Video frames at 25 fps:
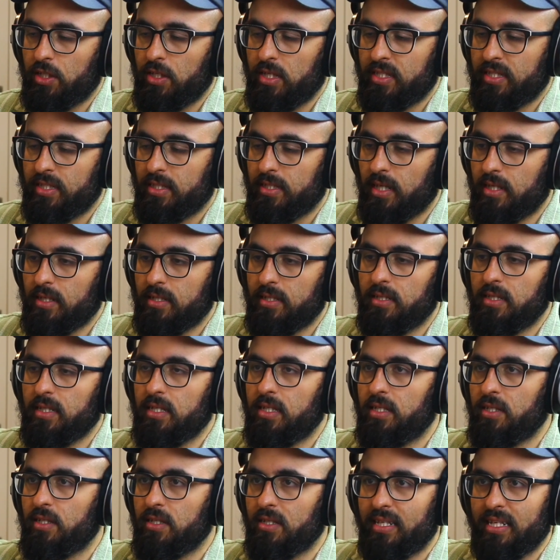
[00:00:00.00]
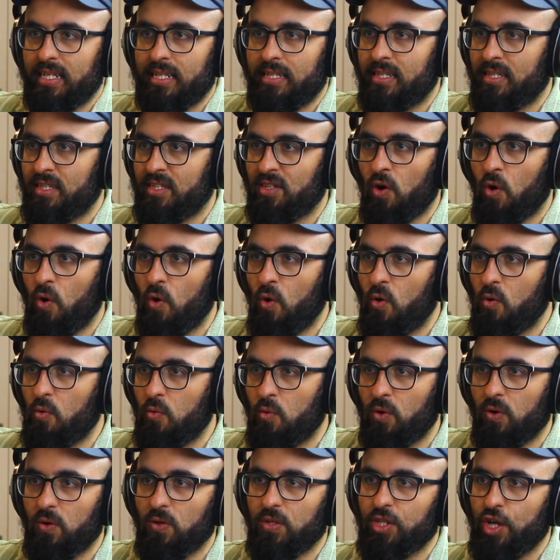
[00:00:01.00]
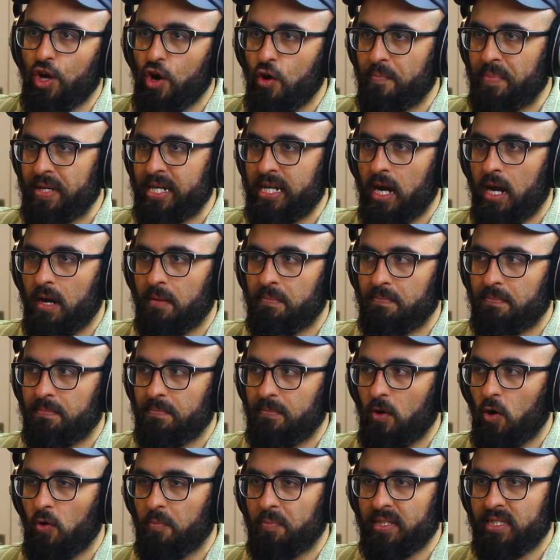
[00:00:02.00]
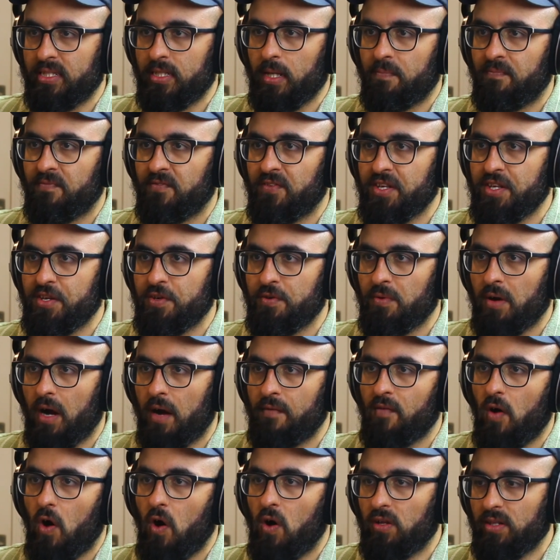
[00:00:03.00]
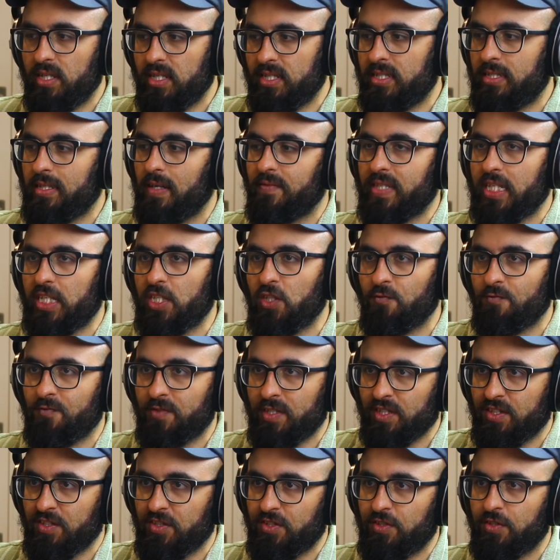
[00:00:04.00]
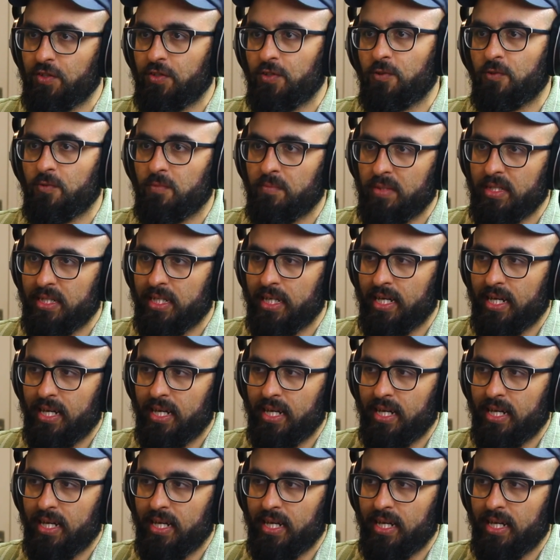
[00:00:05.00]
suddenly this whole world opens up for you of all the stuff that you've consumed.